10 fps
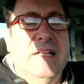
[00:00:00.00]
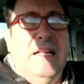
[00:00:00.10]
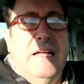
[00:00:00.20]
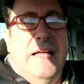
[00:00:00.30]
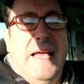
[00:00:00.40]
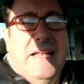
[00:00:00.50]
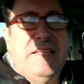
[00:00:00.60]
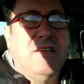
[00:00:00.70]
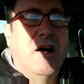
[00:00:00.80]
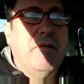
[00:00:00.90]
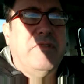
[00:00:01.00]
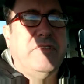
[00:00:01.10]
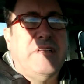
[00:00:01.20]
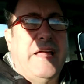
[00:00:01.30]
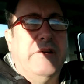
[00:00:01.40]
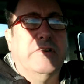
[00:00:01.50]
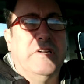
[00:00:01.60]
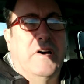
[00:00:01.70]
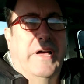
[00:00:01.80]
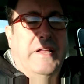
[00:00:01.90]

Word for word: at any time of the day or night